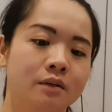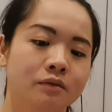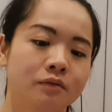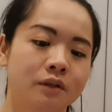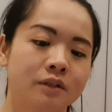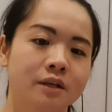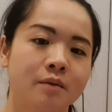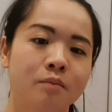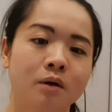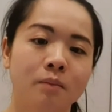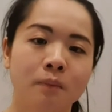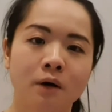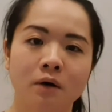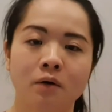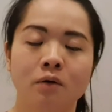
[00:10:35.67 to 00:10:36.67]
for example,
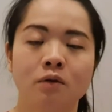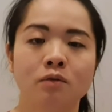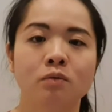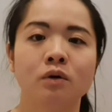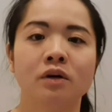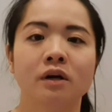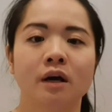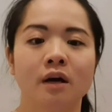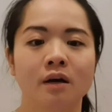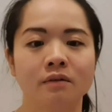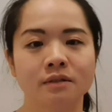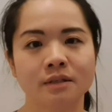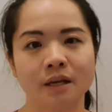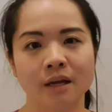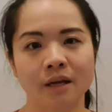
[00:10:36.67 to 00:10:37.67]
pole
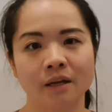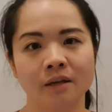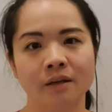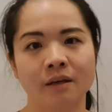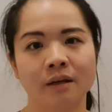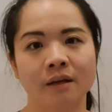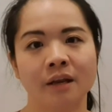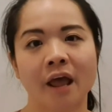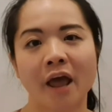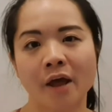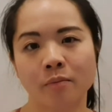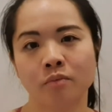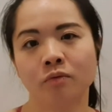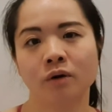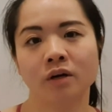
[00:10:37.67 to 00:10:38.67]
workouts and
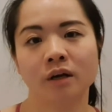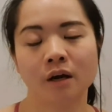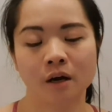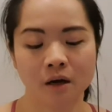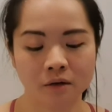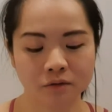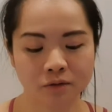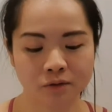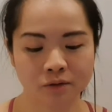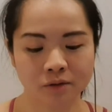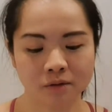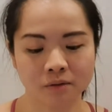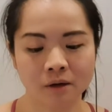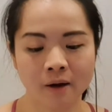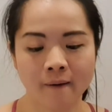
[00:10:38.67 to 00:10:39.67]
app workouts. So